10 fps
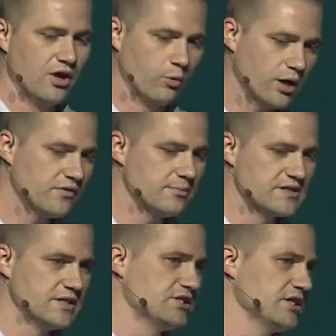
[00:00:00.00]
One of them
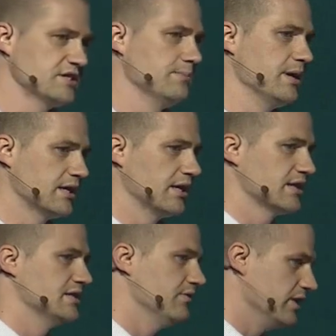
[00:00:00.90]
is the GSMA
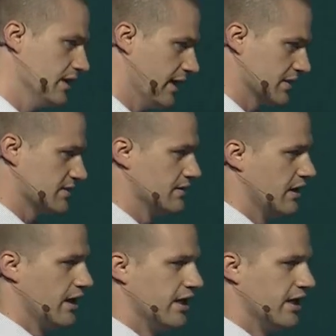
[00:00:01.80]
Connectivity Index,